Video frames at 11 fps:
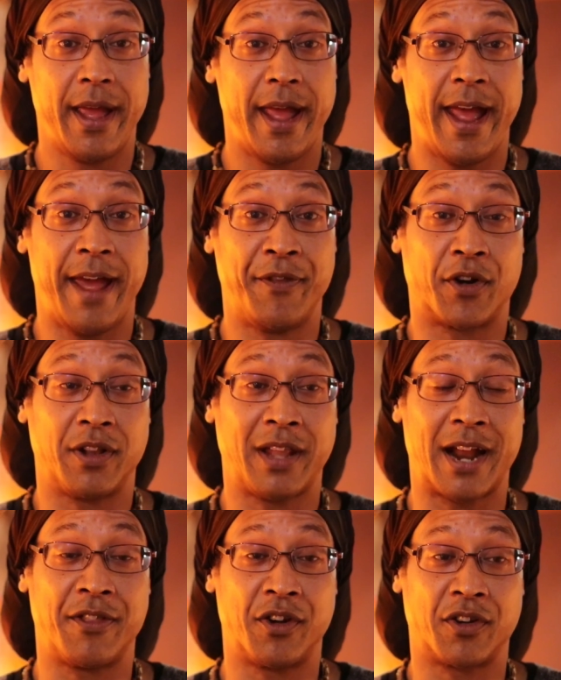And a lot
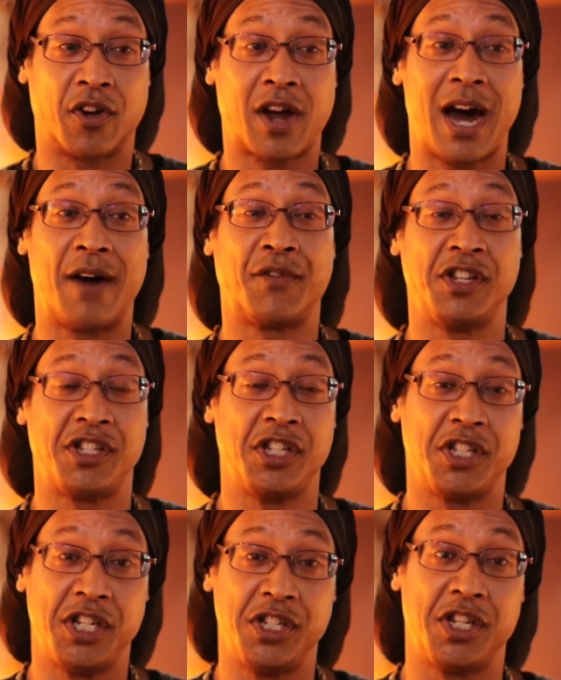of their confidence
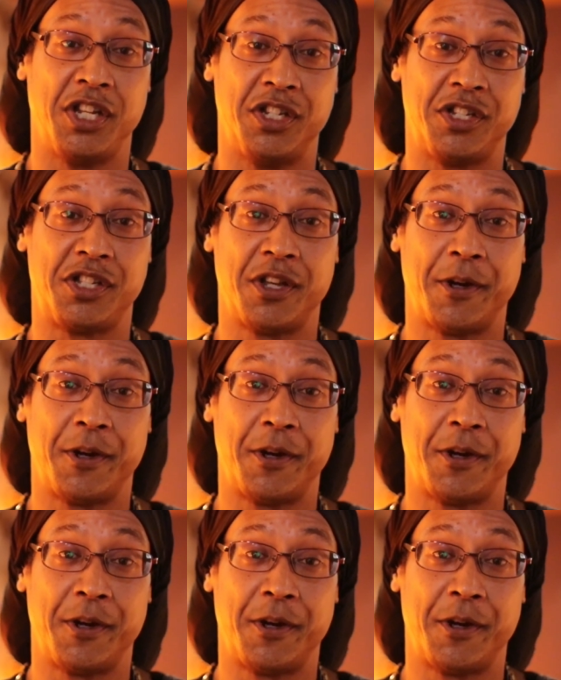is